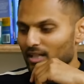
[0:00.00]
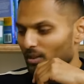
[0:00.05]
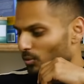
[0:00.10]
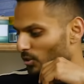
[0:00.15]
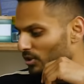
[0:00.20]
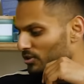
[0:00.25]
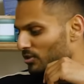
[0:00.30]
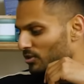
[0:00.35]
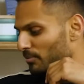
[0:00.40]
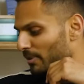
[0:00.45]

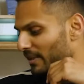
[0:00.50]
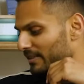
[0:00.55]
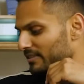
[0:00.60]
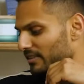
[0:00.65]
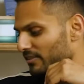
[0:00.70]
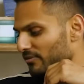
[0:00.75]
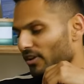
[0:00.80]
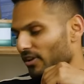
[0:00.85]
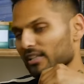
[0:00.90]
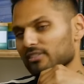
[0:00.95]
What's your
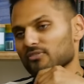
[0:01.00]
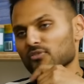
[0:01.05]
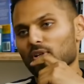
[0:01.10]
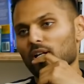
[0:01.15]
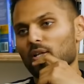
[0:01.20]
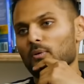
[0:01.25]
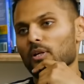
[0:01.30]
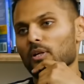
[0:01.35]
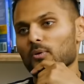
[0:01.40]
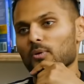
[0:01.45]
best advice for
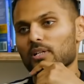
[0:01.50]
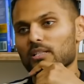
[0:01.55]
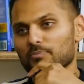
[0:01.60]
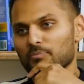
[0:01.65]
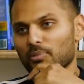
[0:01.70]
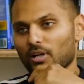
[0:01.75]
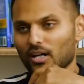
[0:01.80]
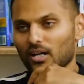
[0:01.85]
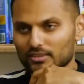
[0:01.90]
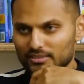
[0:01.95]
anyone who has
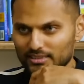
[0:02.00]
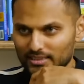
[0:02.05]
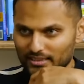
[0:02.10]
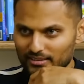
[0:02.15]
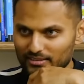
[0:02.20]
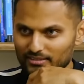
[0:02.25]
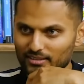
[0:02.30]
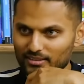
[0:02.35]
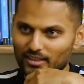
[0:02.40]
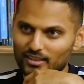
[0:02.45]
party
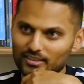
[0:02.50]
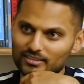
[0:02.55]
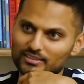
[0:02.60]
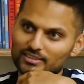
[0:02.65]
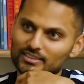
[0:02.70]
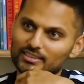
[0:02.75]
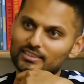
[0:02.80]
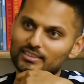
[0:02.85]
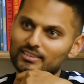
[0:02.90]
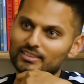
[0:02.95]

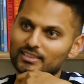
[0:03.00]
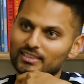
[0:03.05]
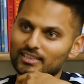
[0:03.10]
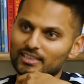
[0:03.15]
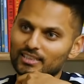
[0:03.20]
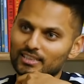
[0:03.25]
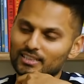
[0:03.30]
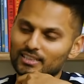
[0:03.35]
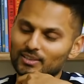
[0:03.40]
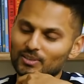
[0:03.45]
anxiety
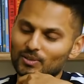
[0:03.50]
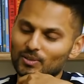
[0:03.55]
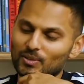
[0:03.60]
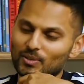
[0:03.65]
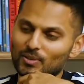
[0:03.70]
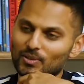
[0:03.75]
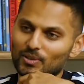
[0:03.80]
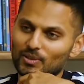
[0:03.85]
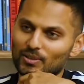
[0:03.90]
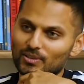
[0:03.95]

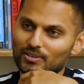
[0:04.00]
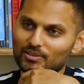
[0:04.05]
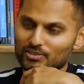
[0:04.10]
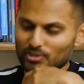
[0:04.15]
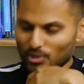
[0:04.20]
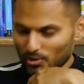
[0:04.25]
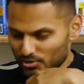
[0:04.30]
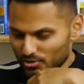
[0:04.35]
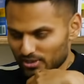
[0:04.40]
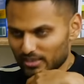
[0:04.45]
or
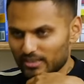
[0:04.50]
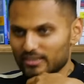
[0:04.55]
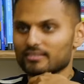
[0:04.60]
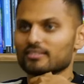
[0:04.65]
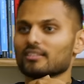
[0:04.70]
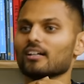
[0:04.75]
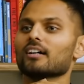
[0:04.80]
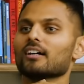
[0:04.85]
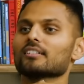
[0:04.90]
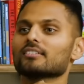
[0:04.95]
social
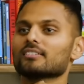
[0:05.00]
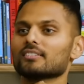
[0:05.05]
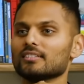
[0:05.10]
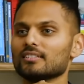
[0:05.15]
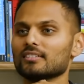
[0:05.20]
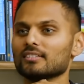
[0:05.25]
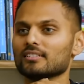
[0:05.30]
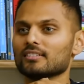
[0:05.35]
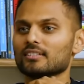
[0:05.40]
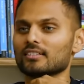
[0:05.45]

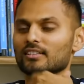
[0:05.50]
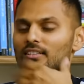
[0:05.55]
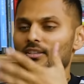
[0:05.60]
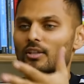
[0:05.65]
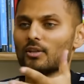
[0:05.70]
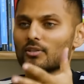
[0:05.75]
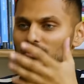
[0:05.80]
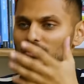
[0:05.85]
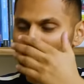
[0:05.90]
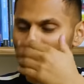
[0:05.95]
anxiety in
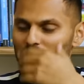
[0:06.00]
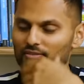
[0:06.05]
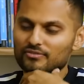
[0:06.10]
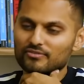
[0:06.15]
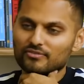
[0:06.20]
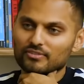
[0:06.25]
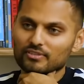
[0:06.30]
those kind of